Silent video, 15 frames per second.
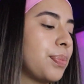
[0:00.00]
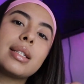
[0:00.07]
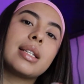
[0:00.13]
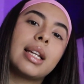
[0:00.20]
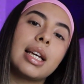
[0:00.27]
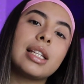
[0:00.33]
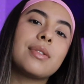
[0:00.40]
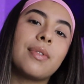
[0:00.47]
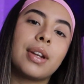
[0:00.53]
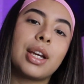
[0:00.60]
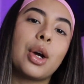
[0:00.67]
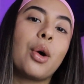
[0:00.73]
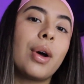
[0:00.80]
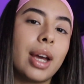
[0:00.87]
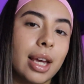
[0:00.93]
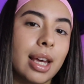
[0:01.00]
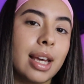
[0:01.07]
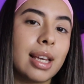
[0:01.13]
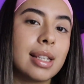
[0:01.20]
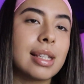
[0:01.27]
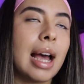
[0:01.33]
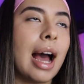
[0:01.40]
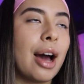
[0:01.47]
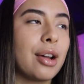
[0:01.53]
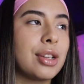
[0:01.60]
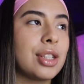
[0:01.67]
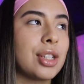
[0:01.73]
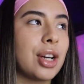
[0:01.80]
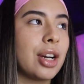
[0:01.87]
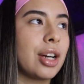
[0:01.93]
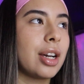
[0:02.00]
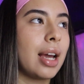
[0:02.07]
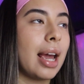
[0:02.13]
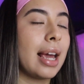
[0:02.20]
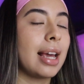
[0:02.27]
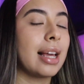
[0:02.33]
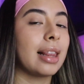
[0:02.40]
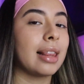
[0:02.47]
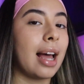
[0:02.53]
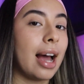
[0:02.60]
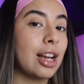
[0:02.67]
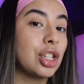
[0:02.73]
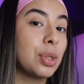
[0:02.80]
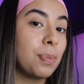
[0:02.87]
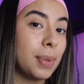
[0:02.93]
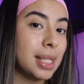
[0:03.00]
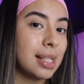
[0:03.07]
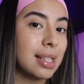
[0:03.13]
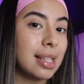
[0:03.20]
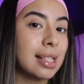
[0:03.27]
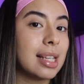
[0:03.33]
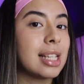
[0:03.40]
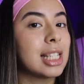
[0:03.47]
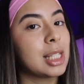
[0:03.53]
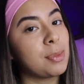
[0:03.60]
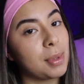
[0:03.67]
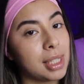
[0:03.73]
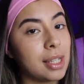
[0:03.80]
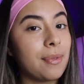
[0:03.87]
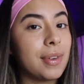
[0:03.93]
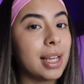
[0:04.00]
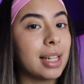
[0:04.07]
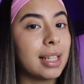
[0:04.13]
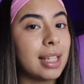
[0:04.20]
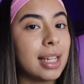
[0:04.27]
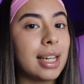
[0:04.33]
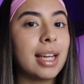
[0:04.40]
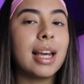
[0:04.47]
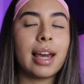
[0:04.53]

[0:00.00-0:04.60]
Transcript: Today's video is how to start a lash business specifically,